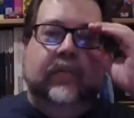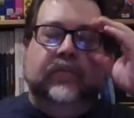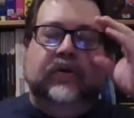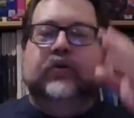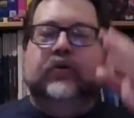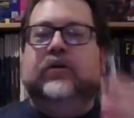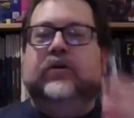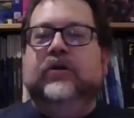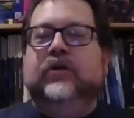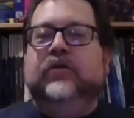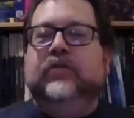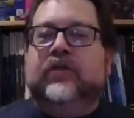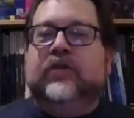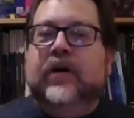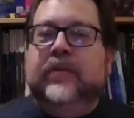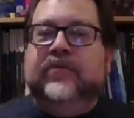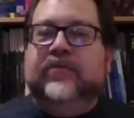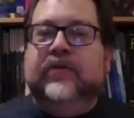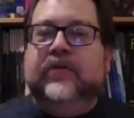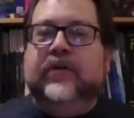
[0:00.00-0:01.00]
You could use
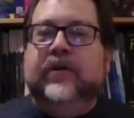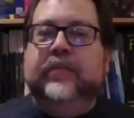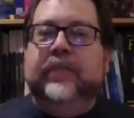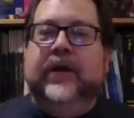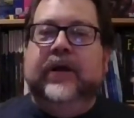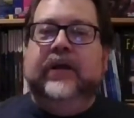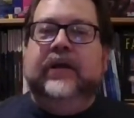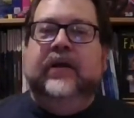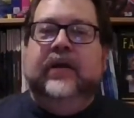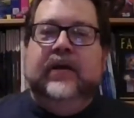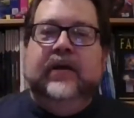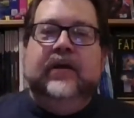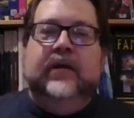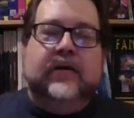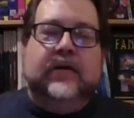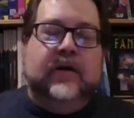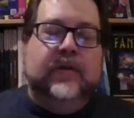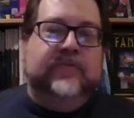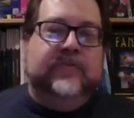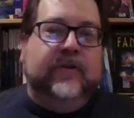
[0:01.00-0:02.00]
club soda, but
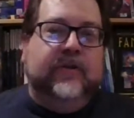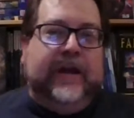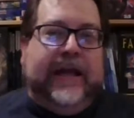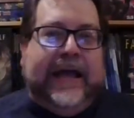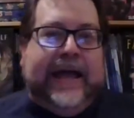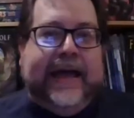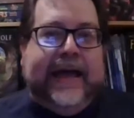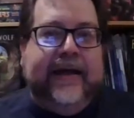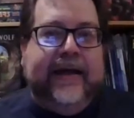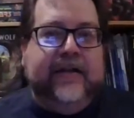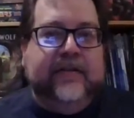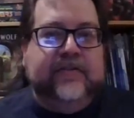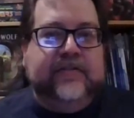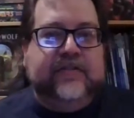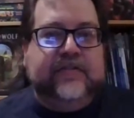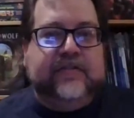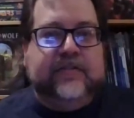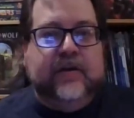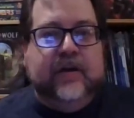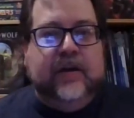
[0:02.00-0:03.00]
club soda
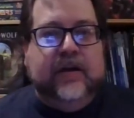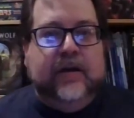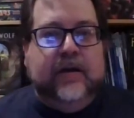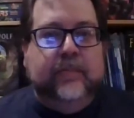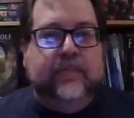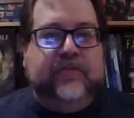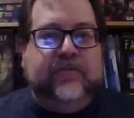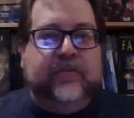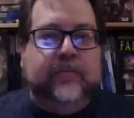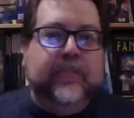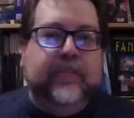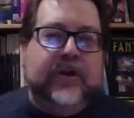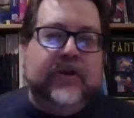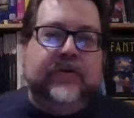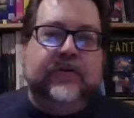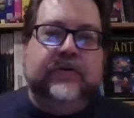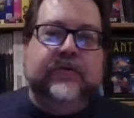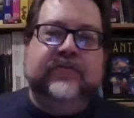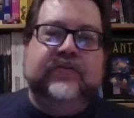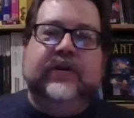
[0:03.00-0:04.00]
has some
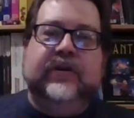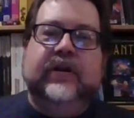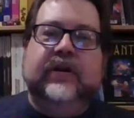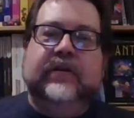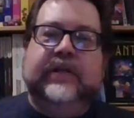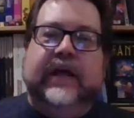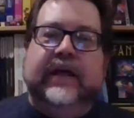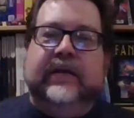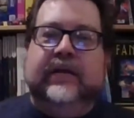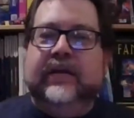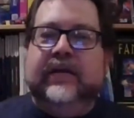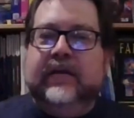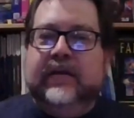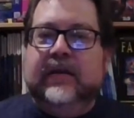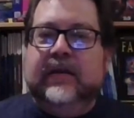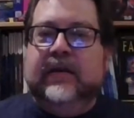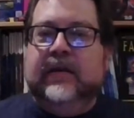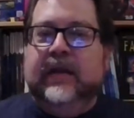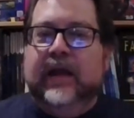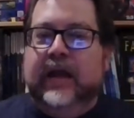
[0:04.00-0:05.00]
minerals in it
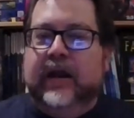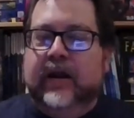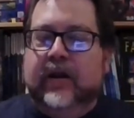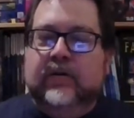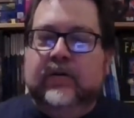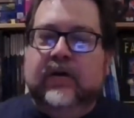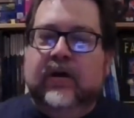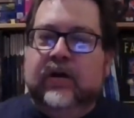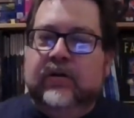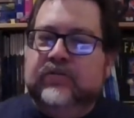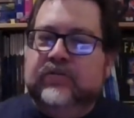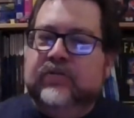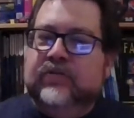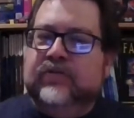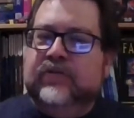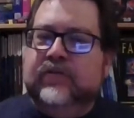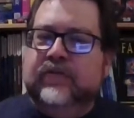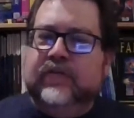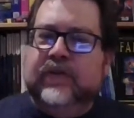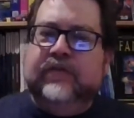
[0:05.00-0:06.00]
that
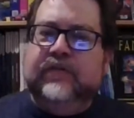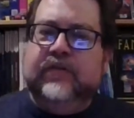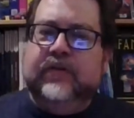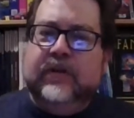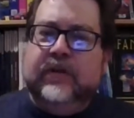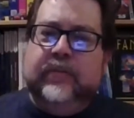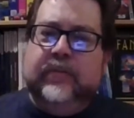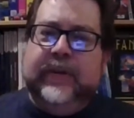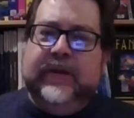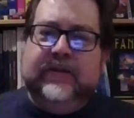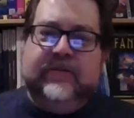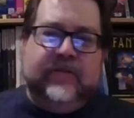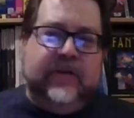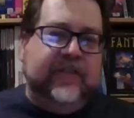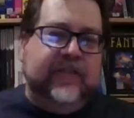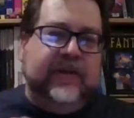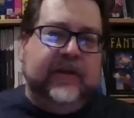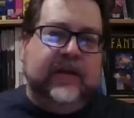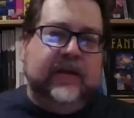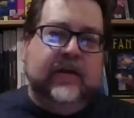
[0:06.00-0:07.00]
alters the flavor a little bit. So
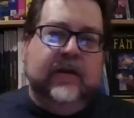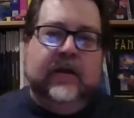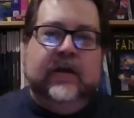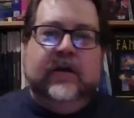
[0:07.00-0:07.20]
I think